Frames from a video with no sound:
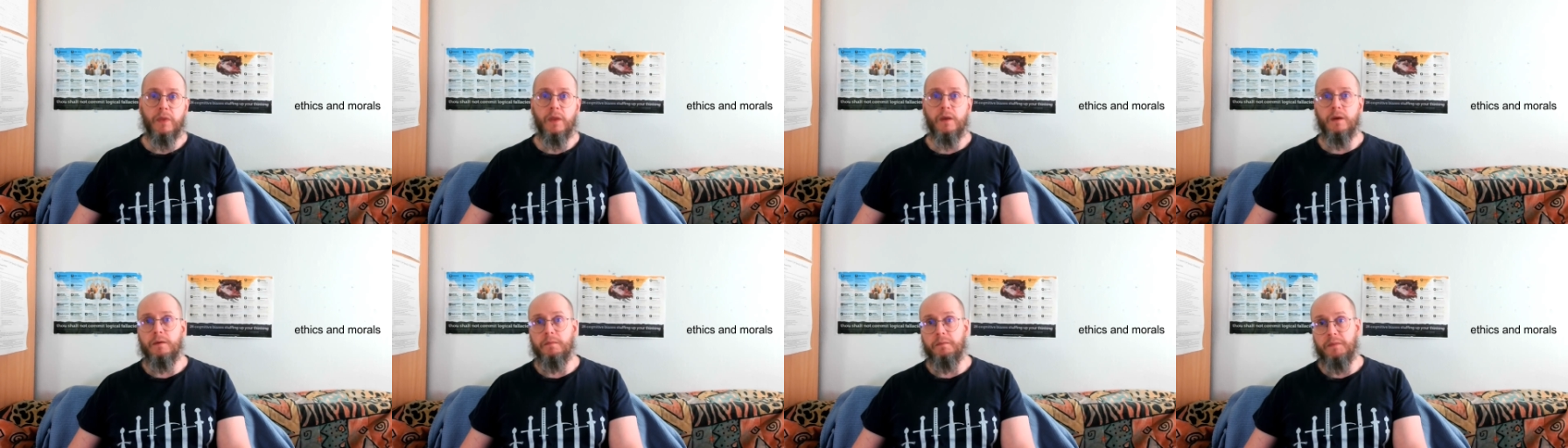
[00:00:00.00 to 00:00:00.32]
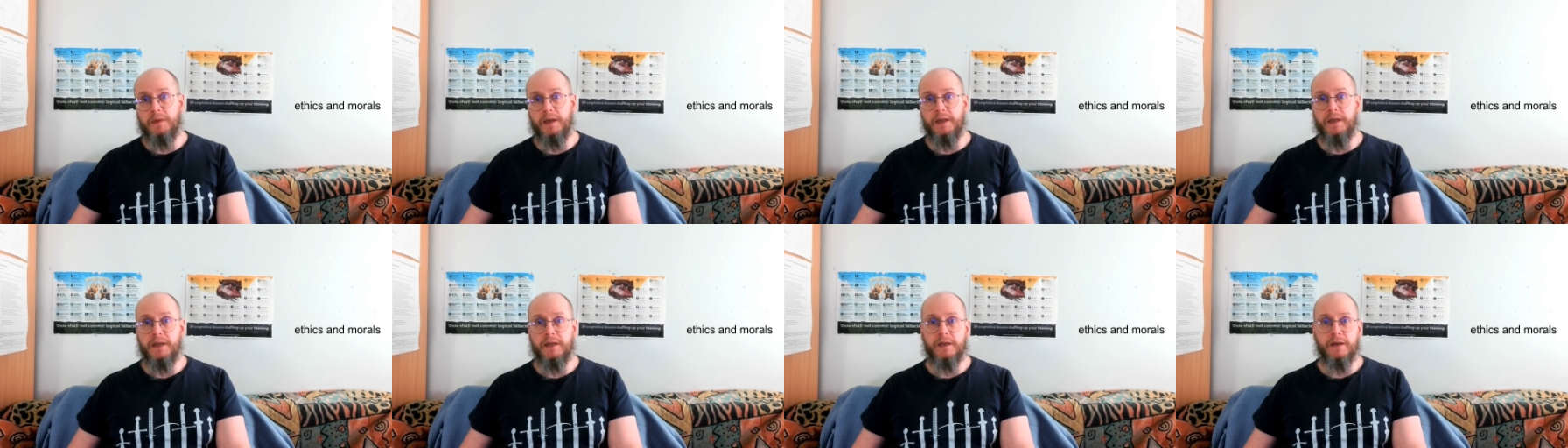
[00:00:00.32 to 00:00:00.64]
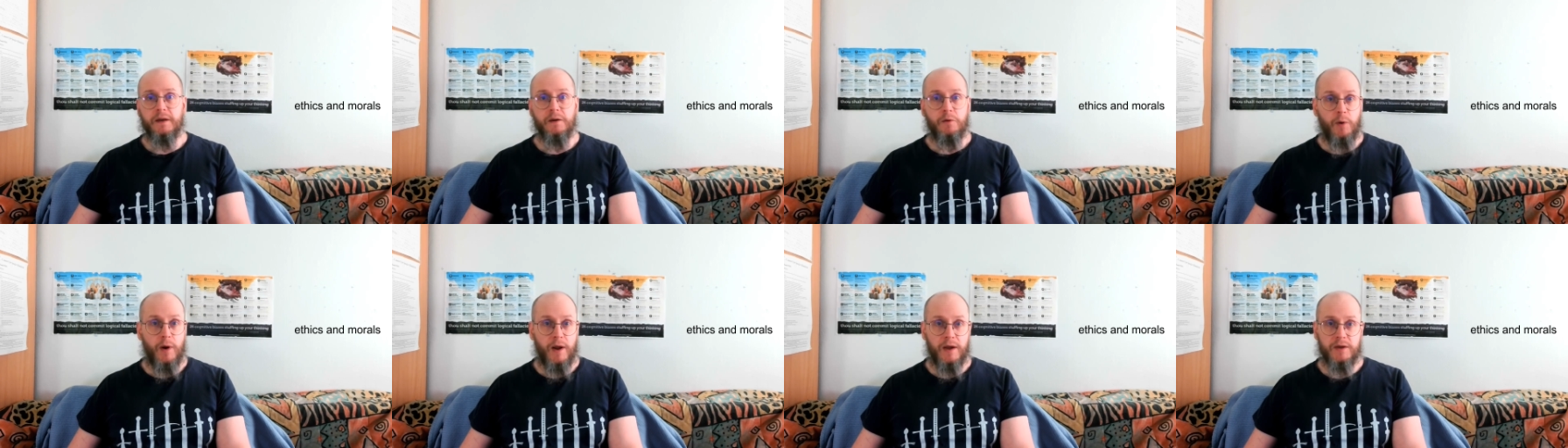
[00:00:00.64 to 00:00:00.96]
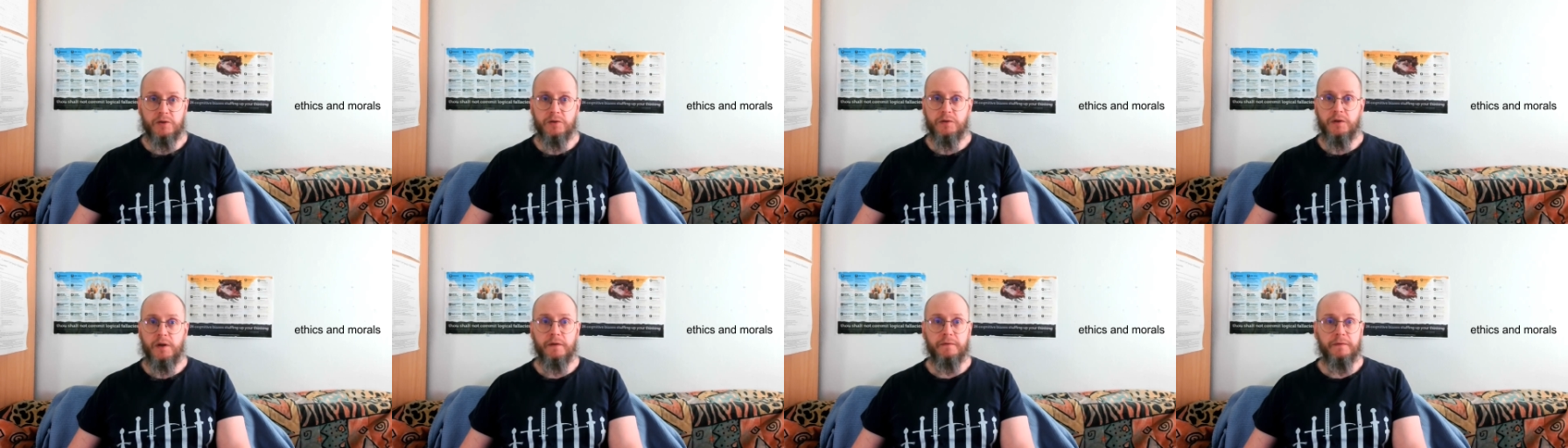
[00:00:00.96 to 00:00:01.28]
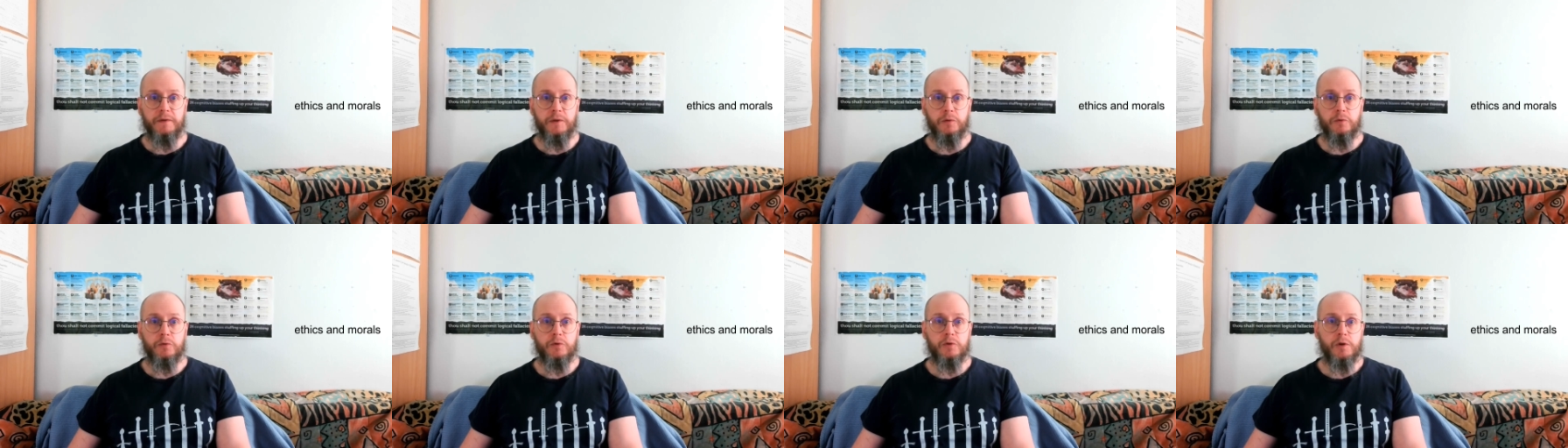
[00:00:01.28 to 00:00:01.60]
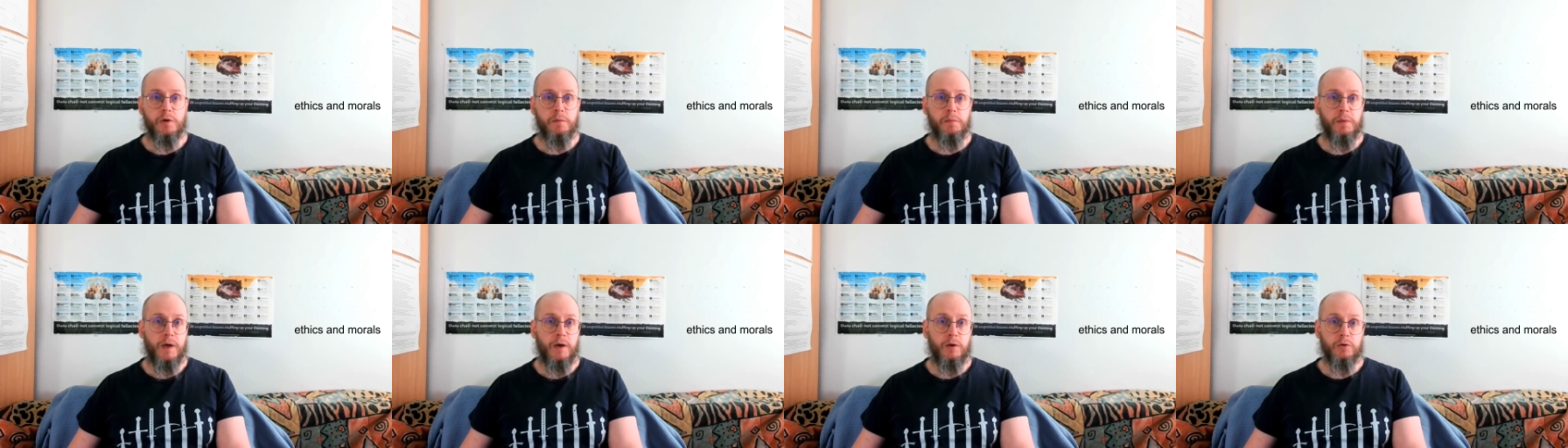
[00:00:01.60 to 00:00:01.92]
meaning rational views
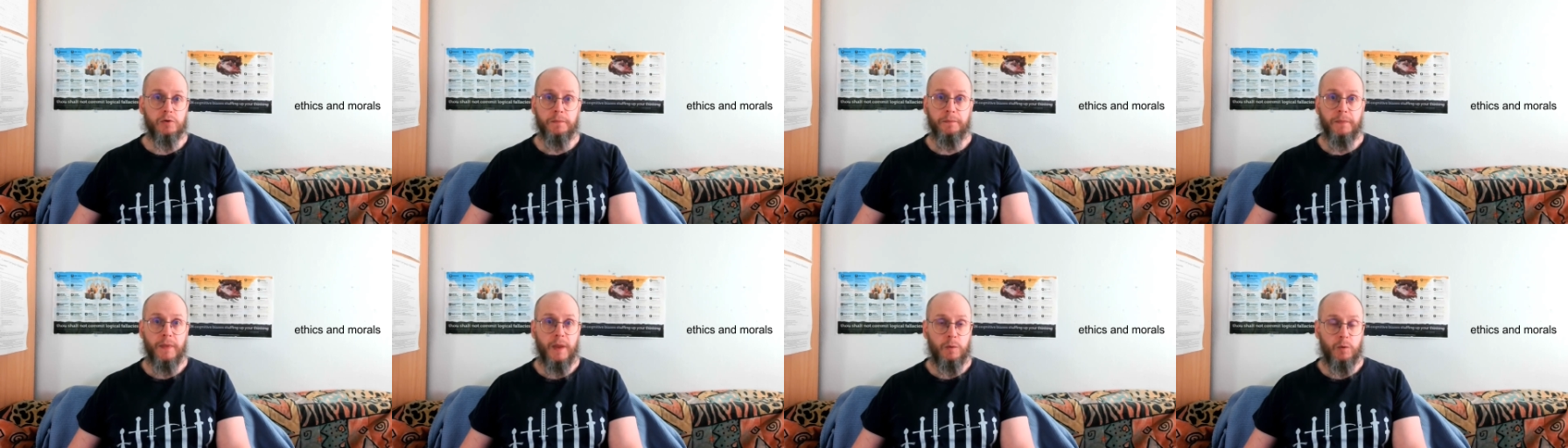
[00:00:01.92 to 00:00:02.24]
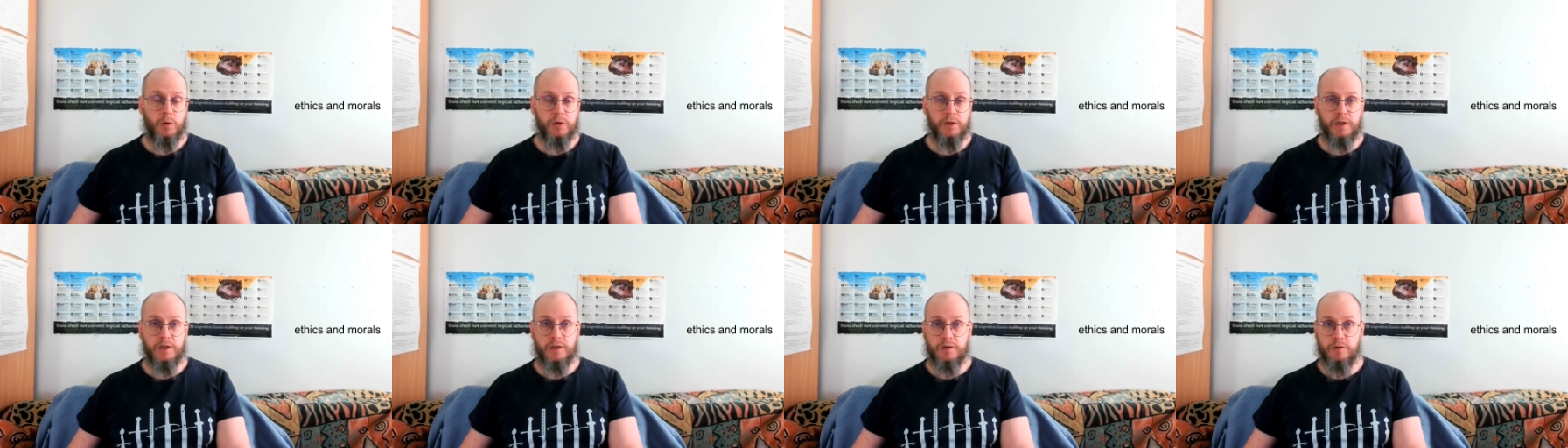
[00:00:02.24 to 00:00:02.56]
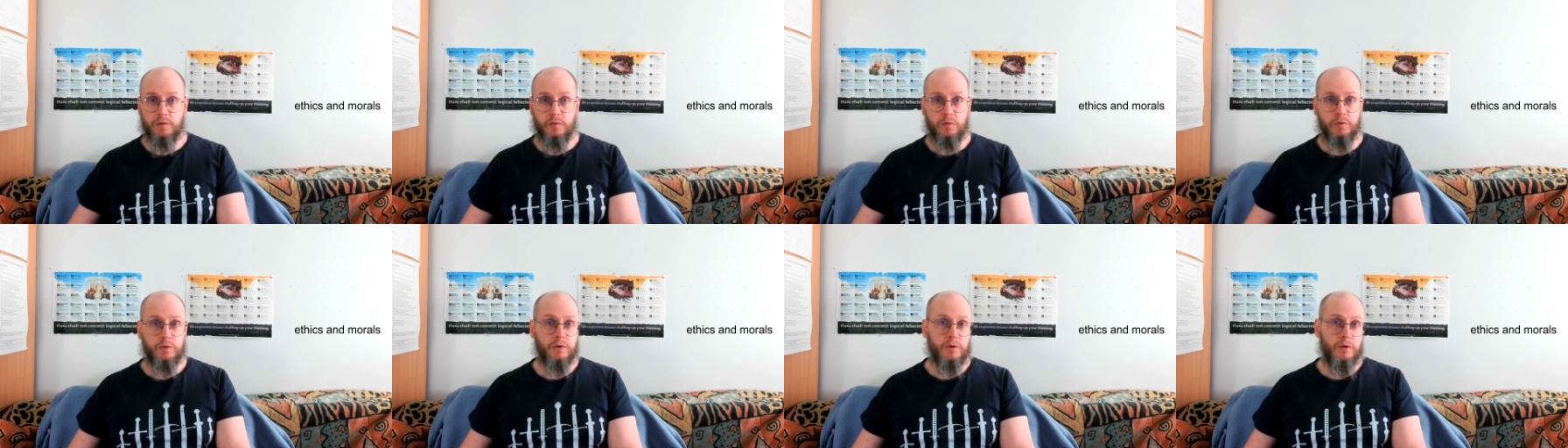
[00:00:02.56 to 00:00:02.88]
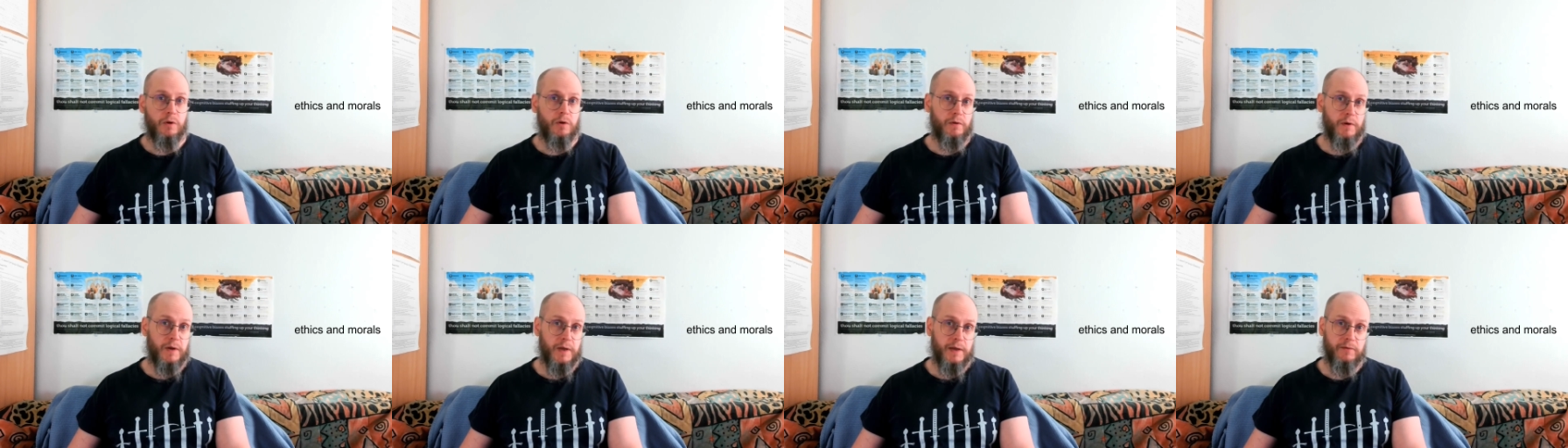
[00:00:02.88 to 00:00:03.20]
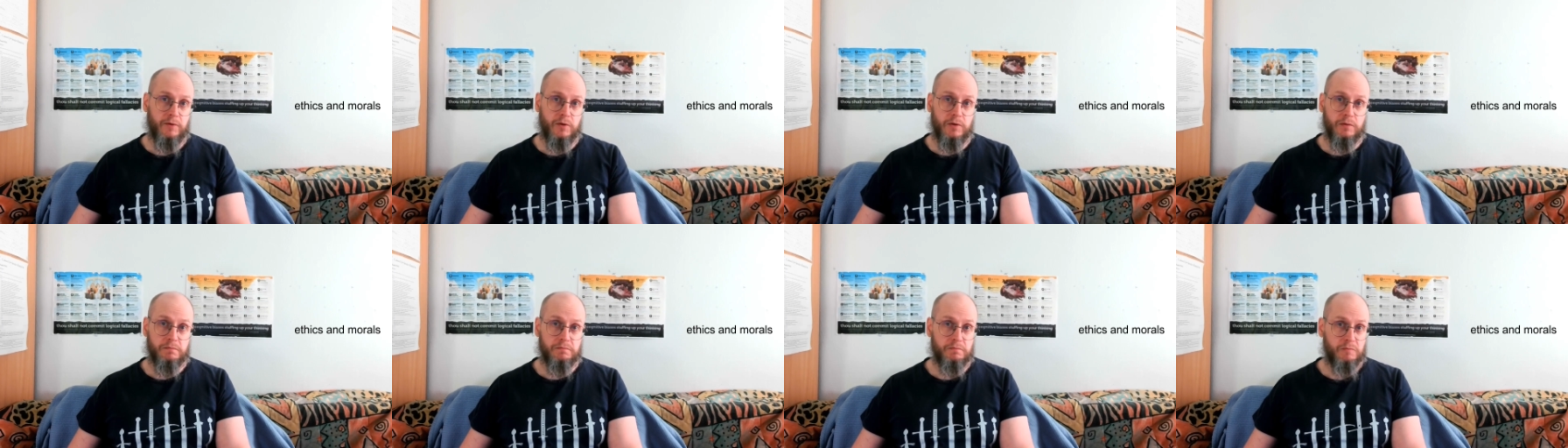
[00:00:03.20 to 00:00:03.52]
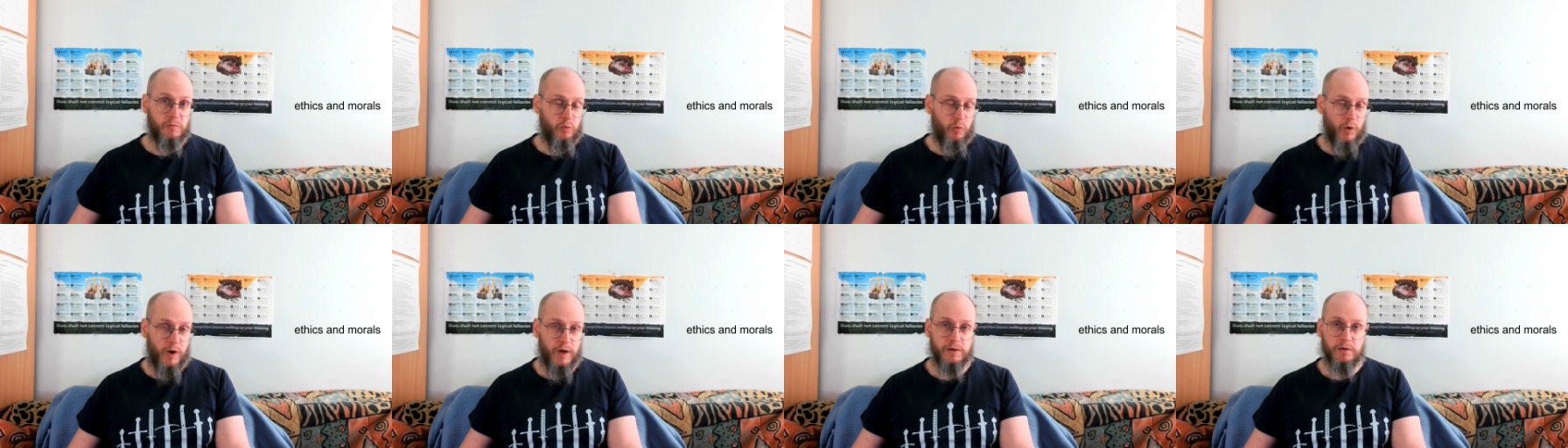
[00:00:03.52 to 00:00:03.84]
about what is good or evil,
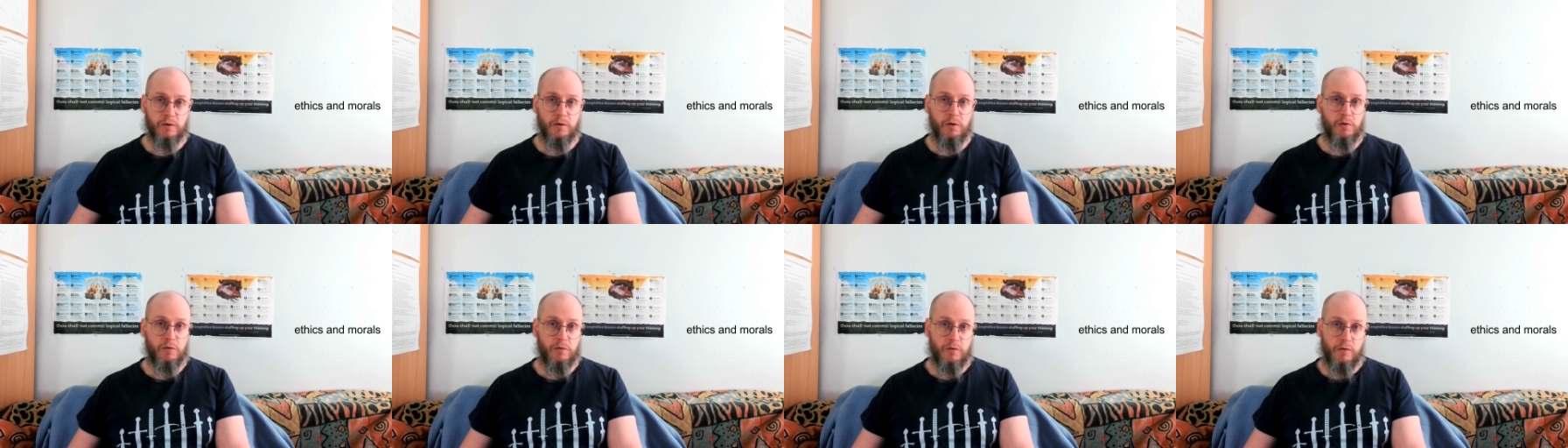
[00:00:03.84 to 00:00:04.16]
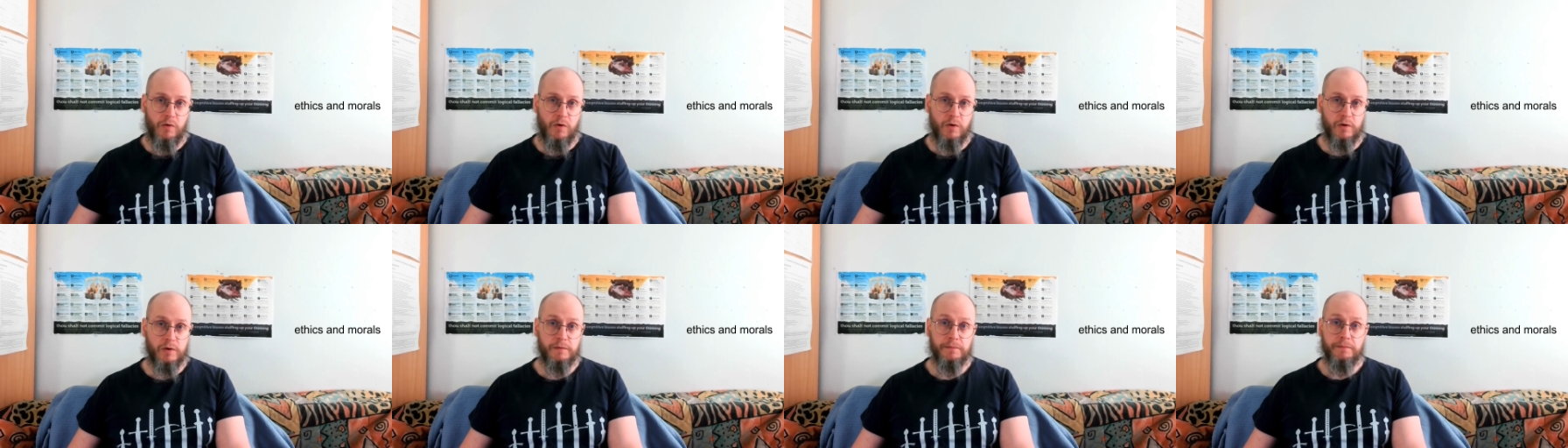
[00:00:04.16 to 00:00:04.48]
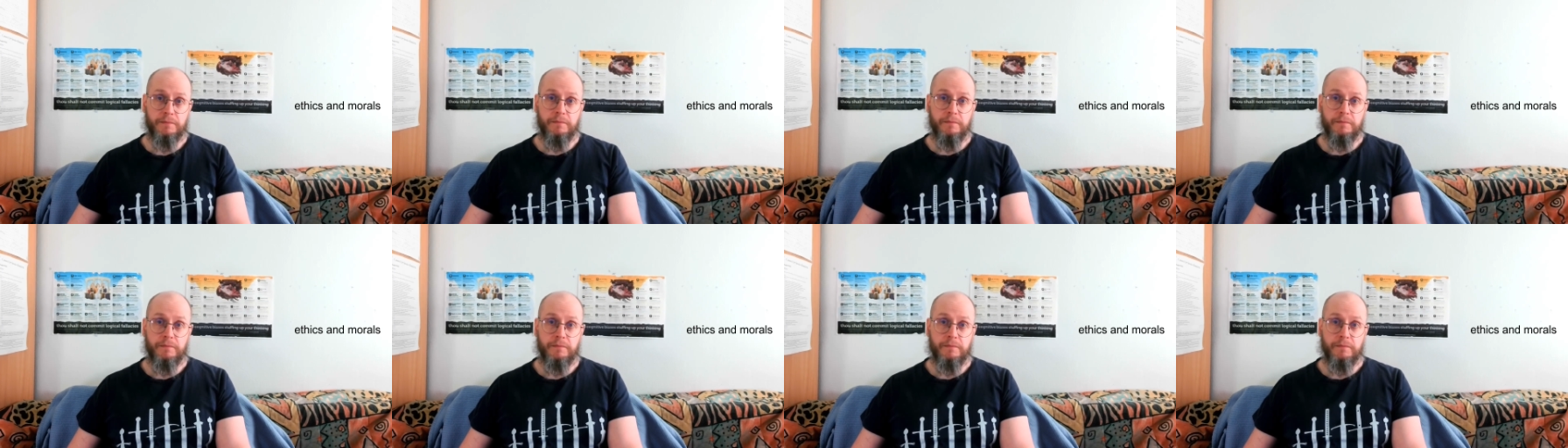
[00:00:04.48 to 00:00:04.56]
right or wrong,